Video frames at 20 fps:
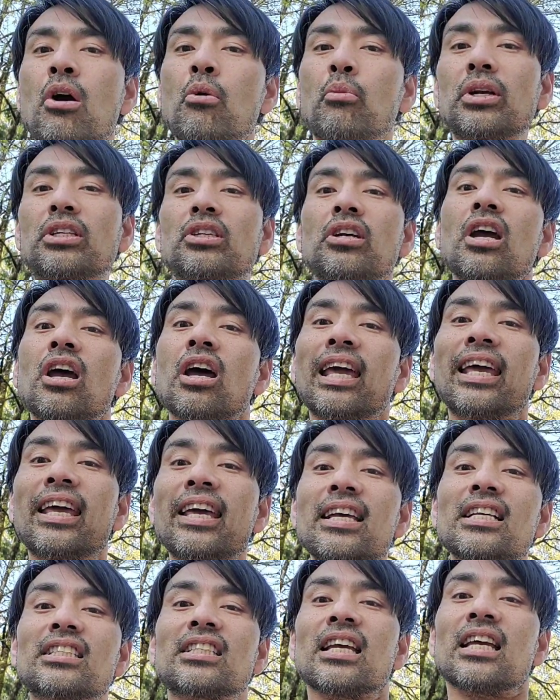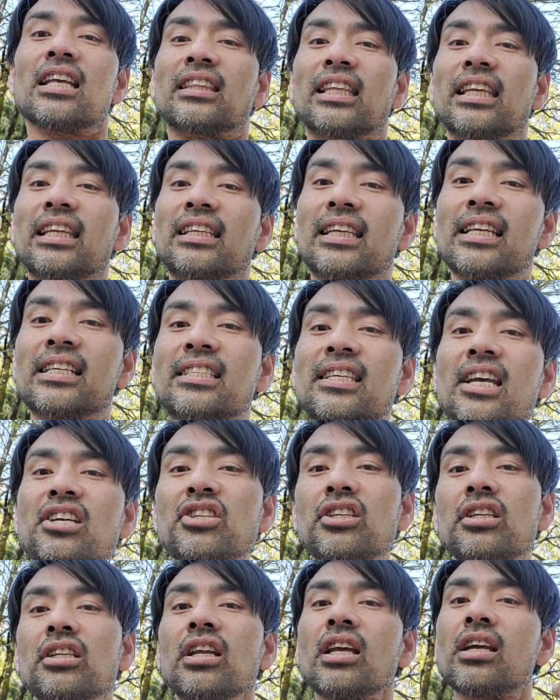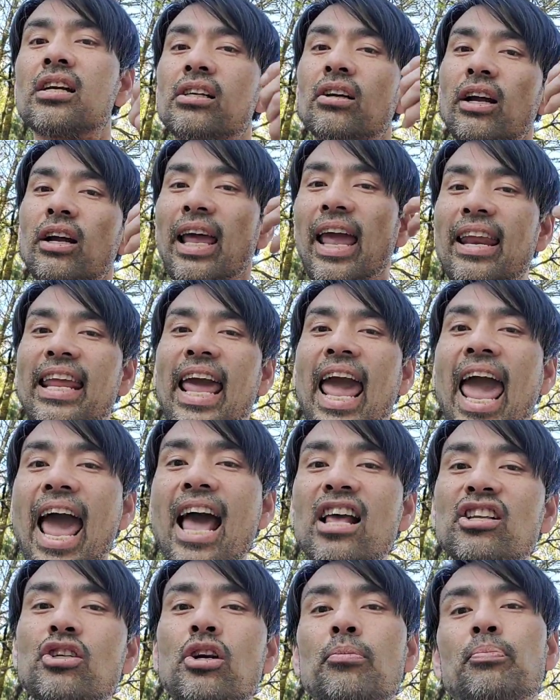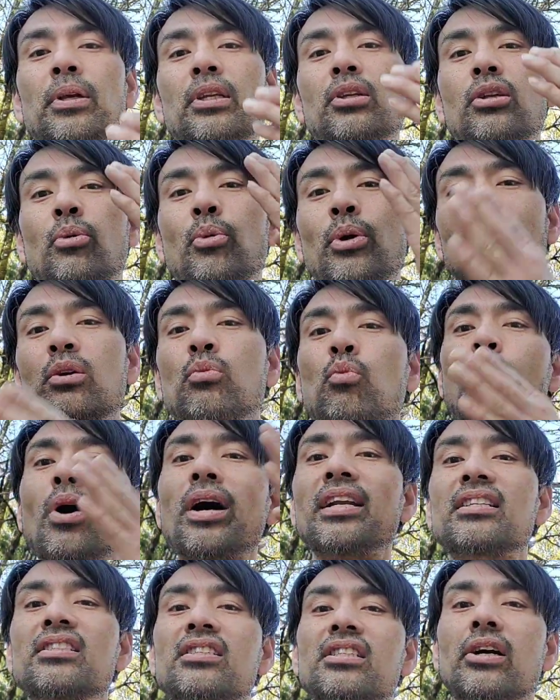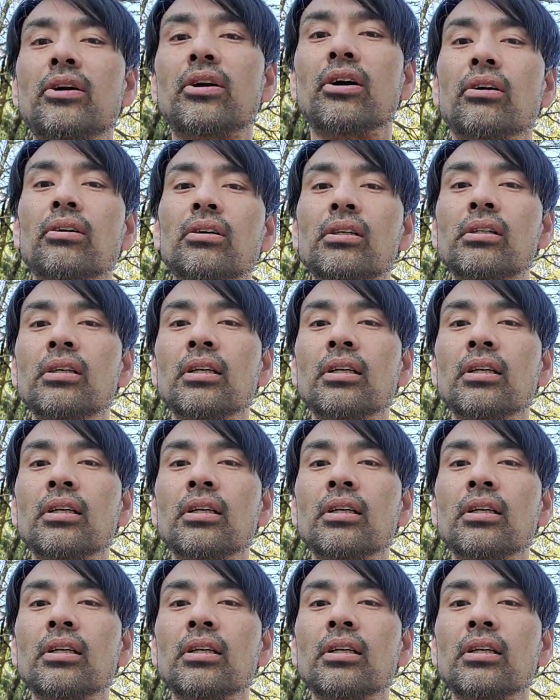which is the decision and answer between 1 and 0.